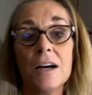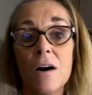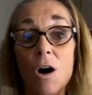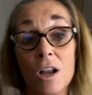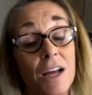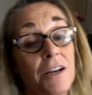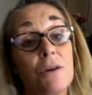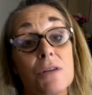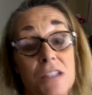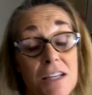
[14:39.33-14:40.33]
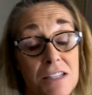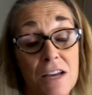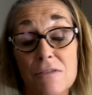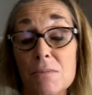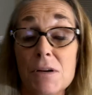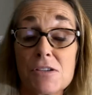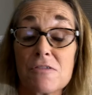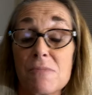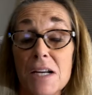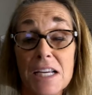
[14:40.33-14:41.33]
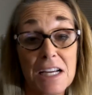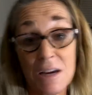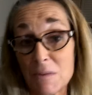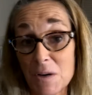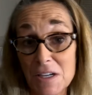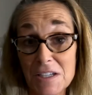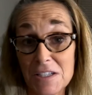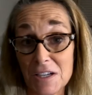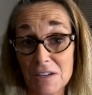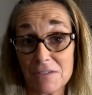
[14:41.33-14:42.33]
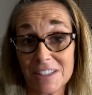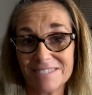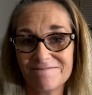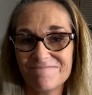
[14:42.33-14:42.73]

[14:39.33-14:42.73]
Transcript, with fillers: All I know is I saved a bunch of money and I wanted a sun oven.